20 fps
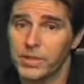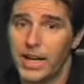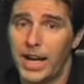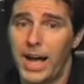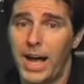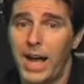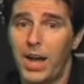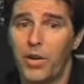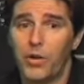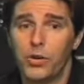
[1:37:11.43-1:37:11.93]

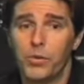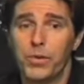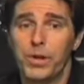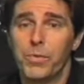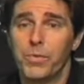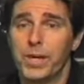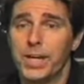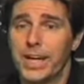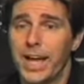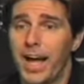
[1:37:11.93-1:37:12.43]
How do we
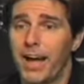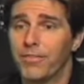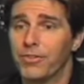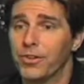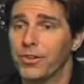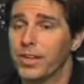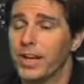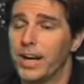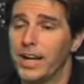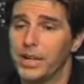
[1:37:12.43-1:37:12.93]

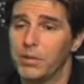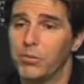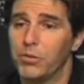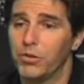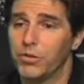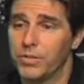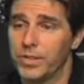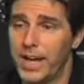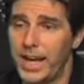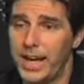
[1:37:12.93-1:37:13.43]
recapture the
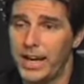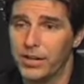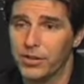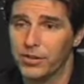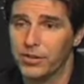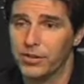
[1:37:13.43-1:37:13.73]
honeymoon stage?